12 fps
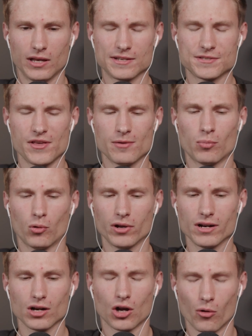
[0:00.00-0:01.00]
is the
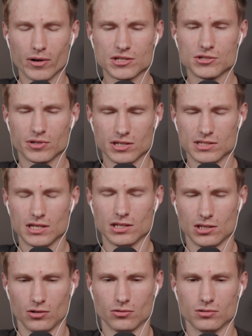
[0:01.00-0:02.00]
employer going to
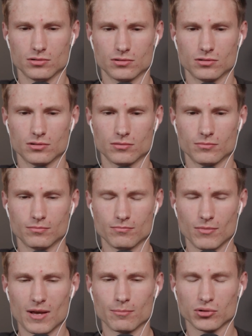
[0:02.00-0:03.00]
continue
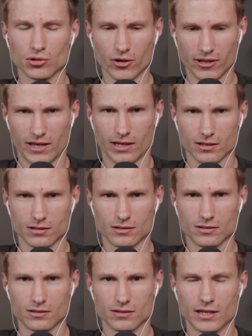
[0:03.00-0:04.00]
employing
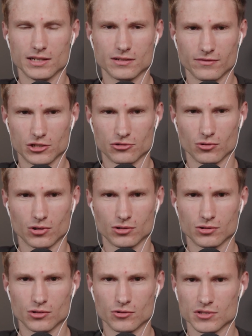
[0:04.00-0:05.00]
the
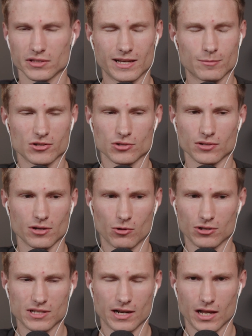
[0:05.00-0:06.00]
individual whose labor is only
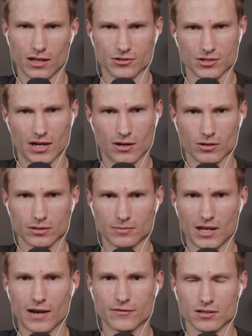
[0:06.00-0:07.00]
worth $10 an hour
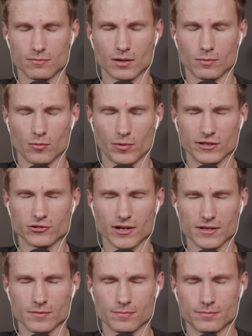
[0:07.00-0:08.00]
after the minimum wage
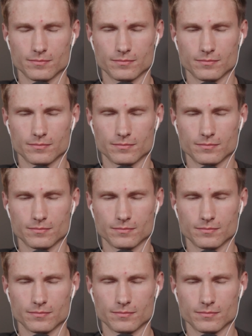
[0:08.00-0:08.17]
raise?